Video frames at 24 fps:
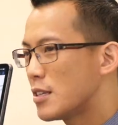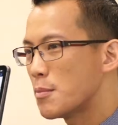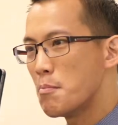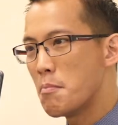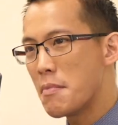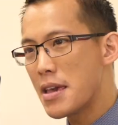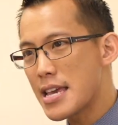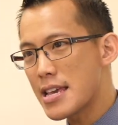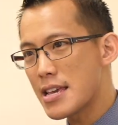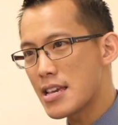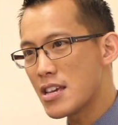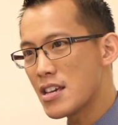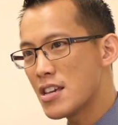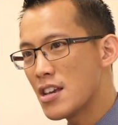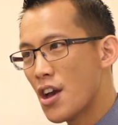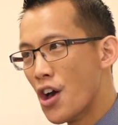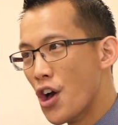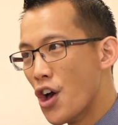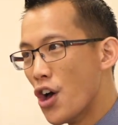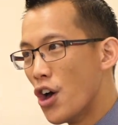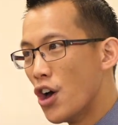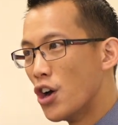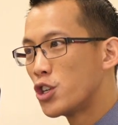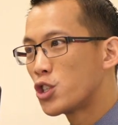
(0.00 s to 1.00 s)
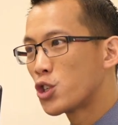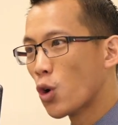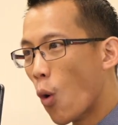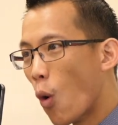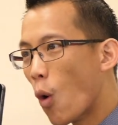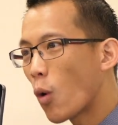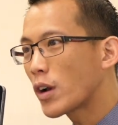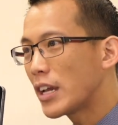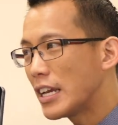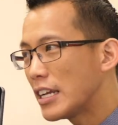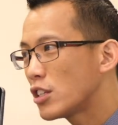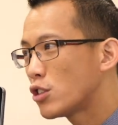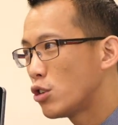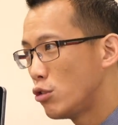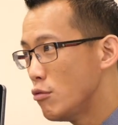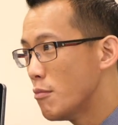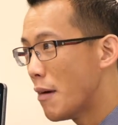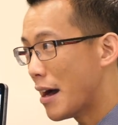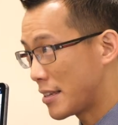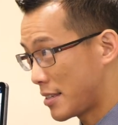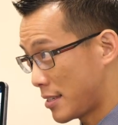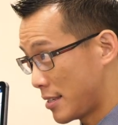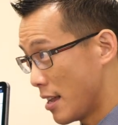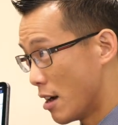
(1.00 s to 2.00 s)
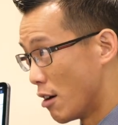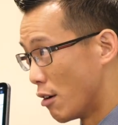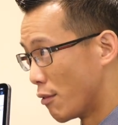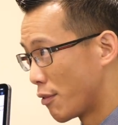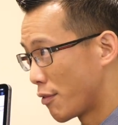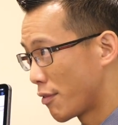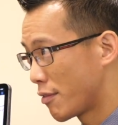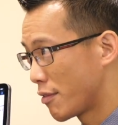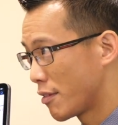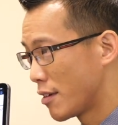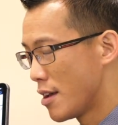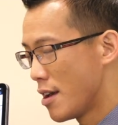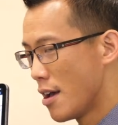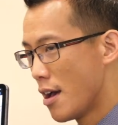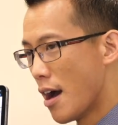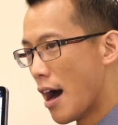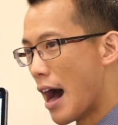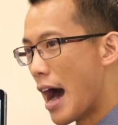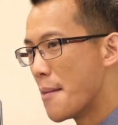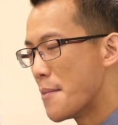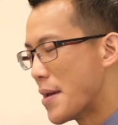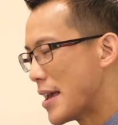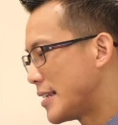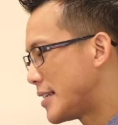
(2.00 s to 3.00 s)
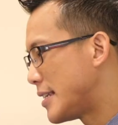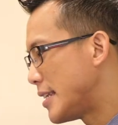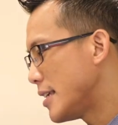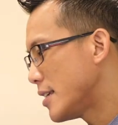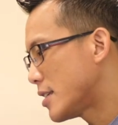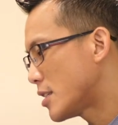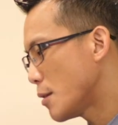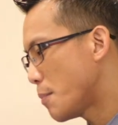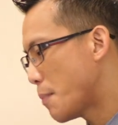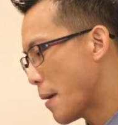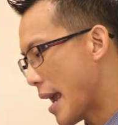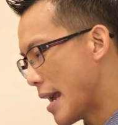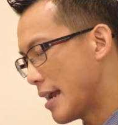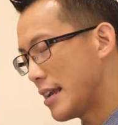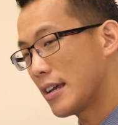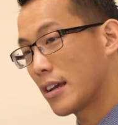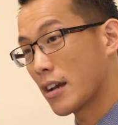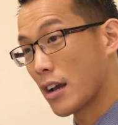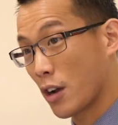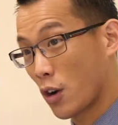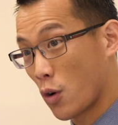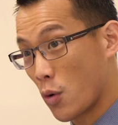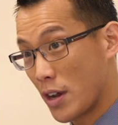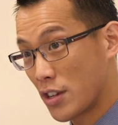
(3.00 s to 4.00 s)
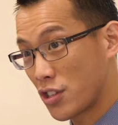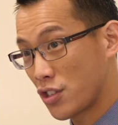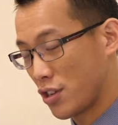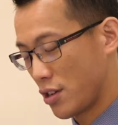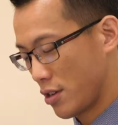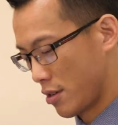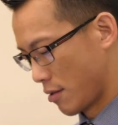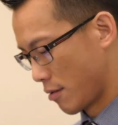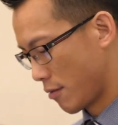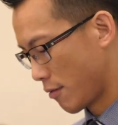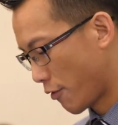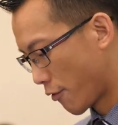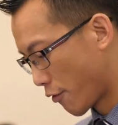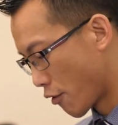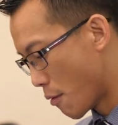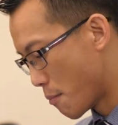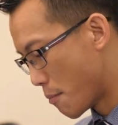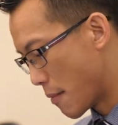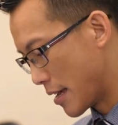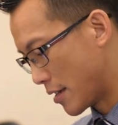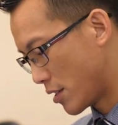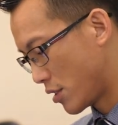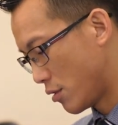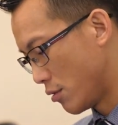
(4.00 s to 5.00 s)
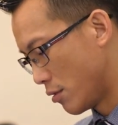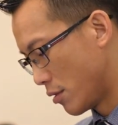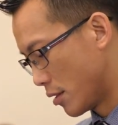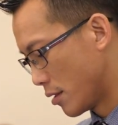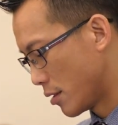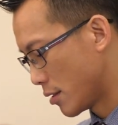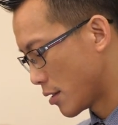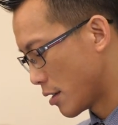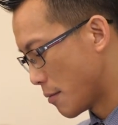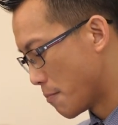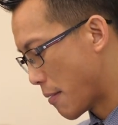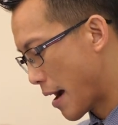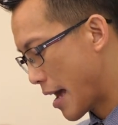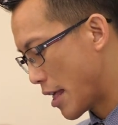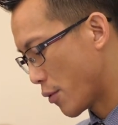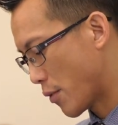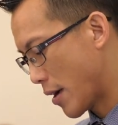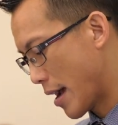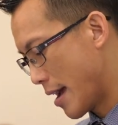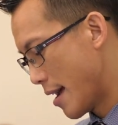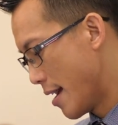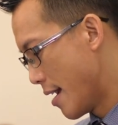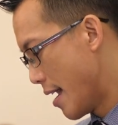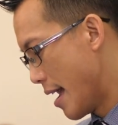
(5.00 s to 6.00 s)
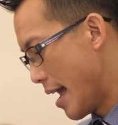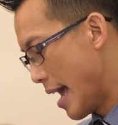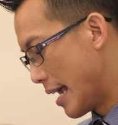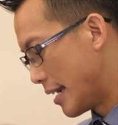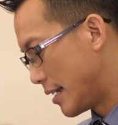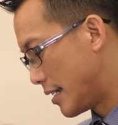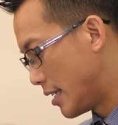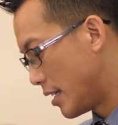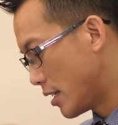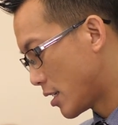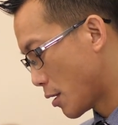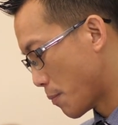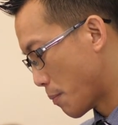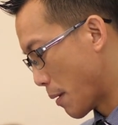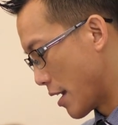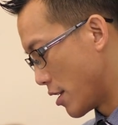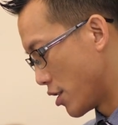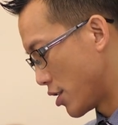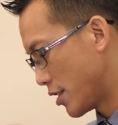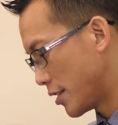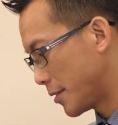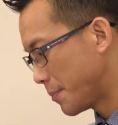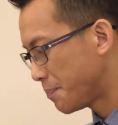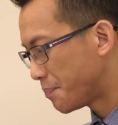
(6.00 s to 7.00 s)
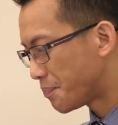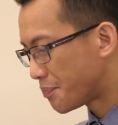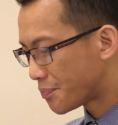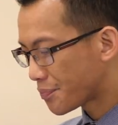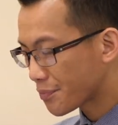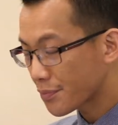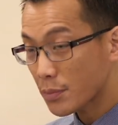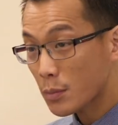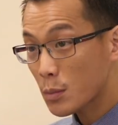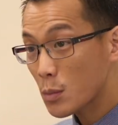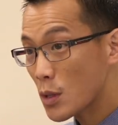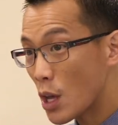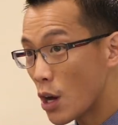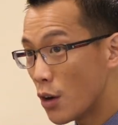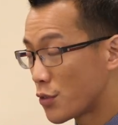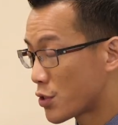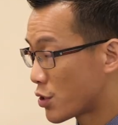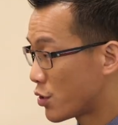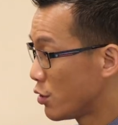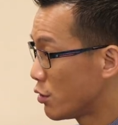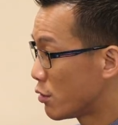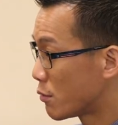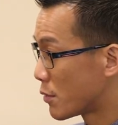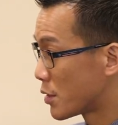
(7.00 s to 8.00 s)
me talking to myself. I'm anticipating a question from my students, and by the way, anticipation of student